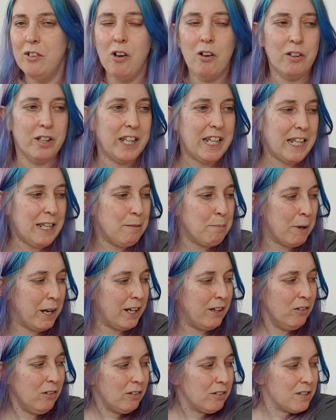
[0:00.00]
not on eBay,
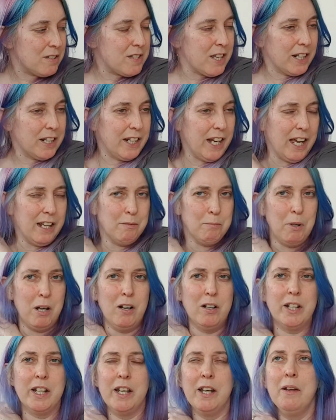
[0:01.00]
not on the second-hand
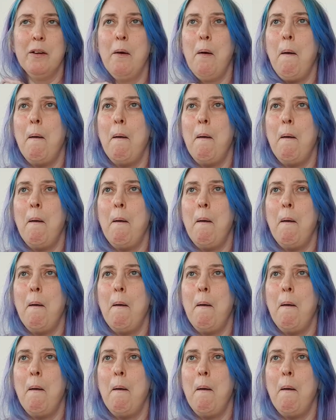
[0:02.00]
market.